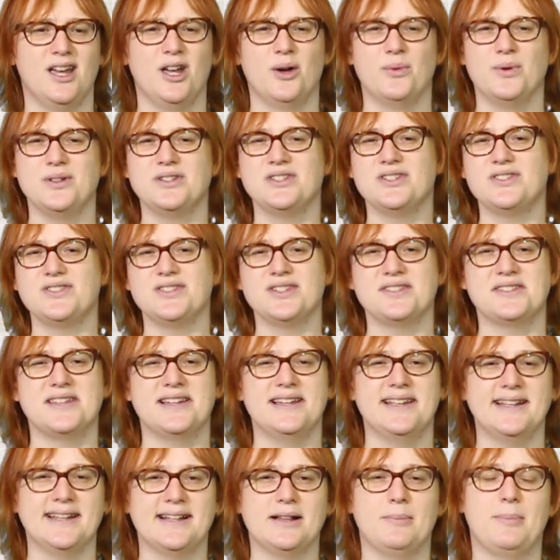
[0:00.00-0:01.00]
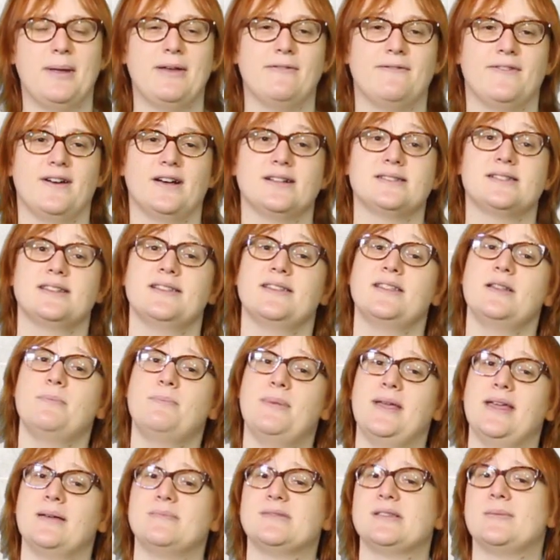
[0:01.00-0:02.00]
which is just a little bit faster than the
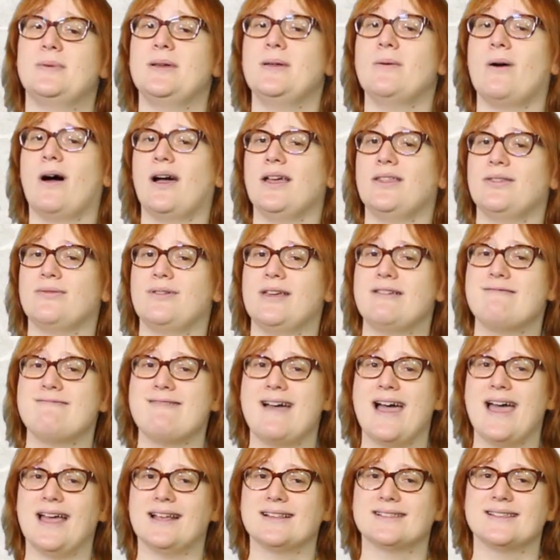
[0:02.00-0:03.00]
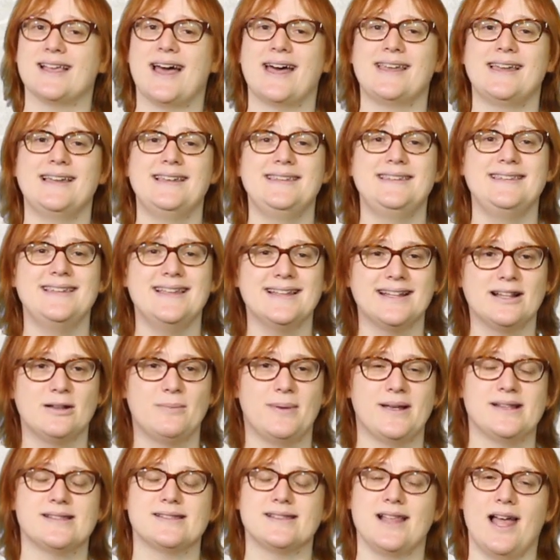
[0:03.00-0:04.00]
BMW i3 Rex and a little
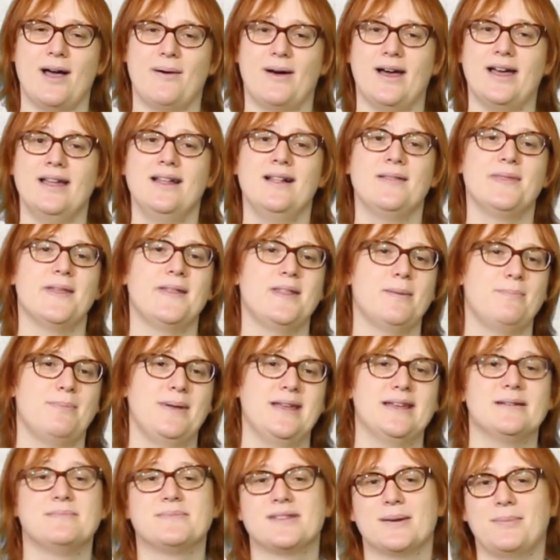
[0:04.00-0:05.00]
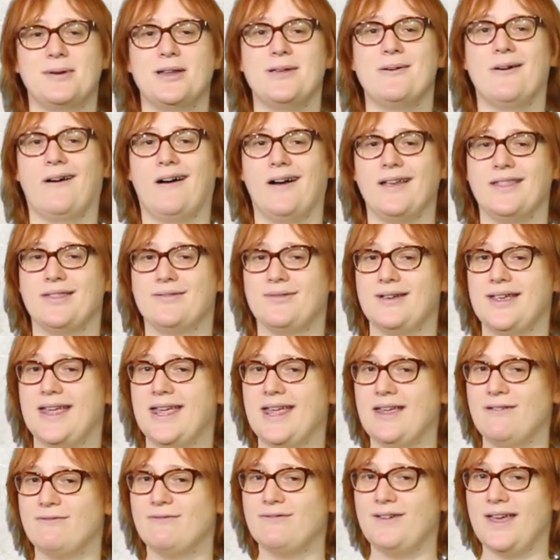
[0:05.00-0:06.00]
bit slower than the BMW
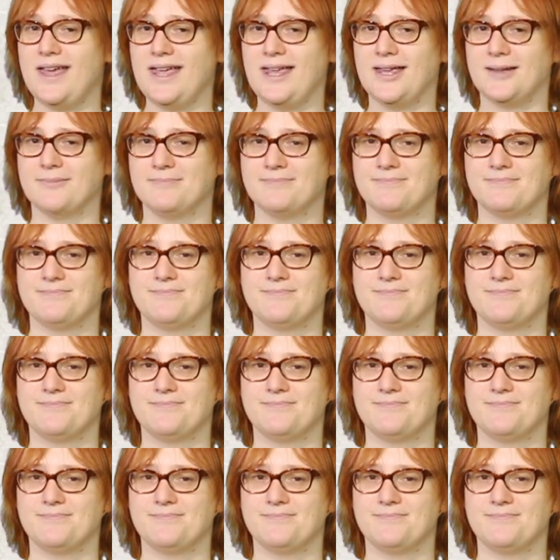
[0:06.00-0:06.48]
i3 EV.